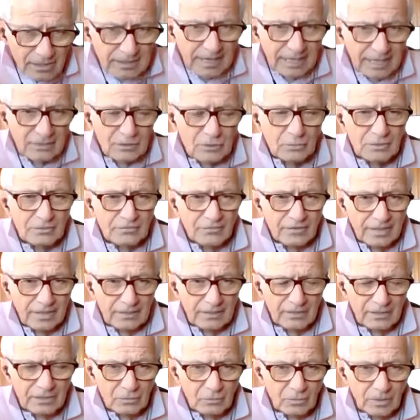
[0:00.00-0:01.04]
that to a fare
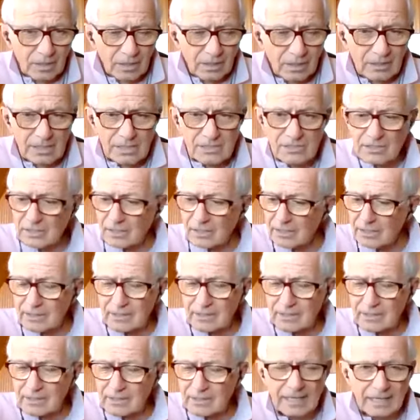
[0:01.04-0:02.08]
thee well. He
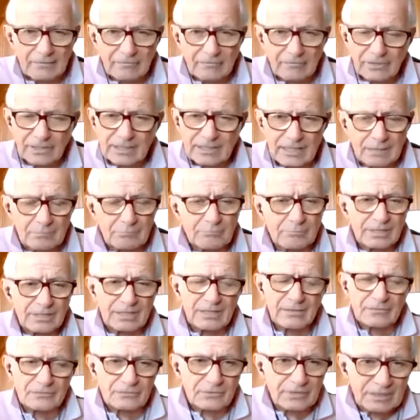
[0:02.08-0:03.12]
studied every
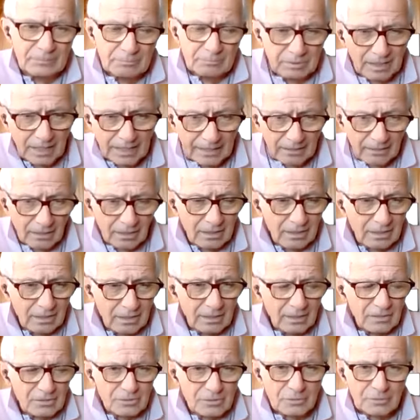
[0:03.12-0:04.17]
MP3 player
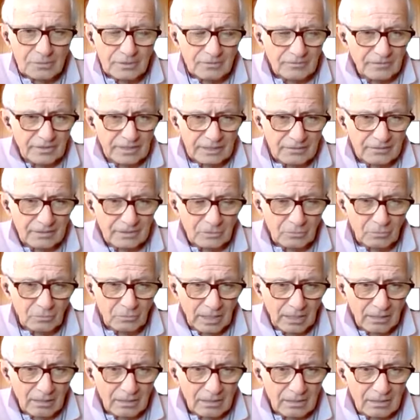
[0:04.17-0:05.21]
to a fare thee
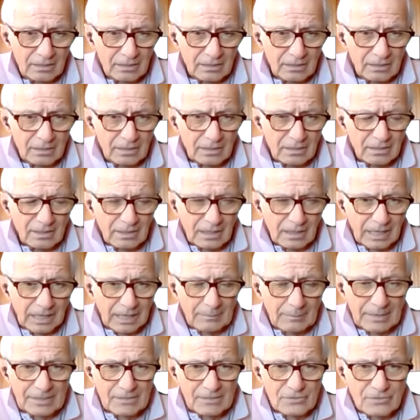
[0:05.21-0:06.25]
well.
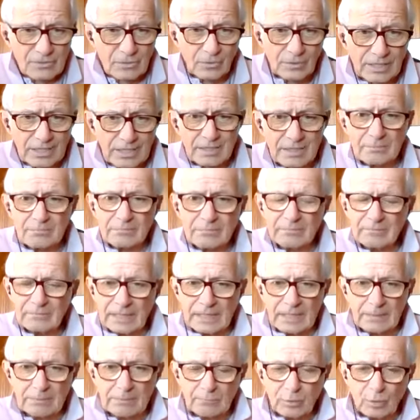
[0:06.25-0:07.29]
So he
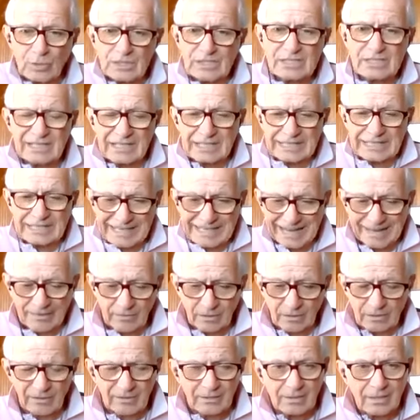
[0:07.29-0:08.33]
puts
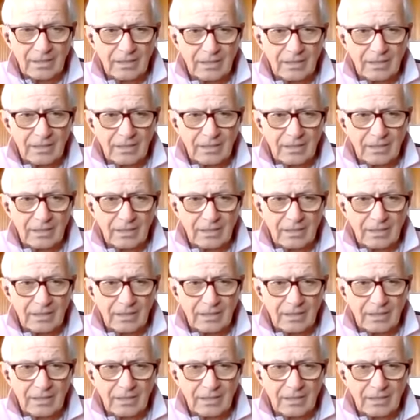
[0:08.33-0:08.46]
together